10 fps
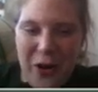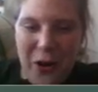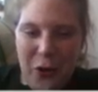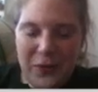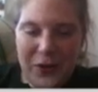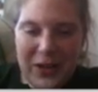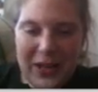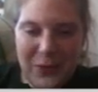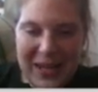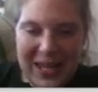
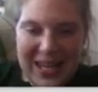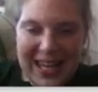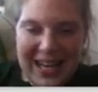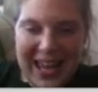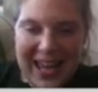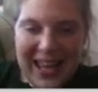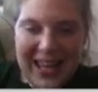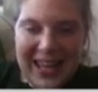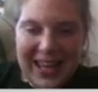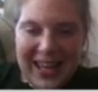hopefully we can,
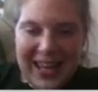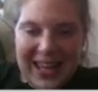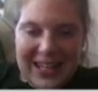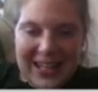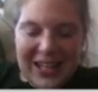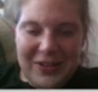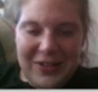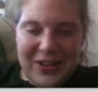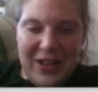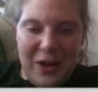
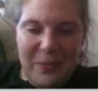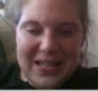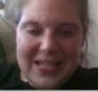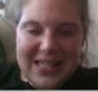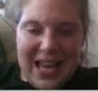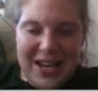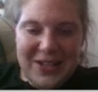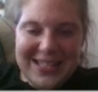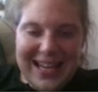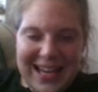it'll help us
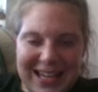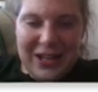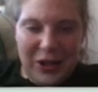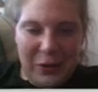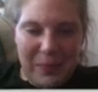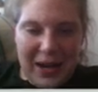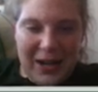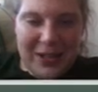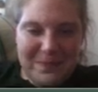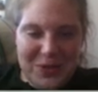understand it a little
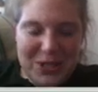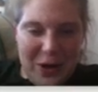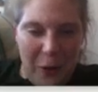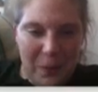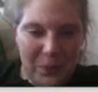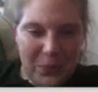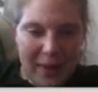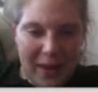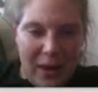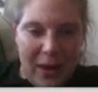better. So,
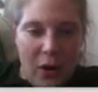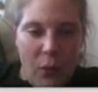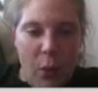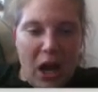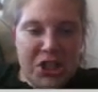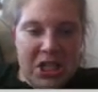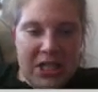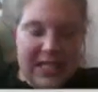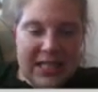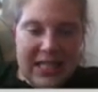
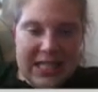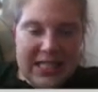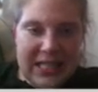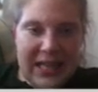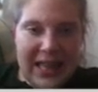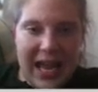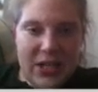Washington, D.C., that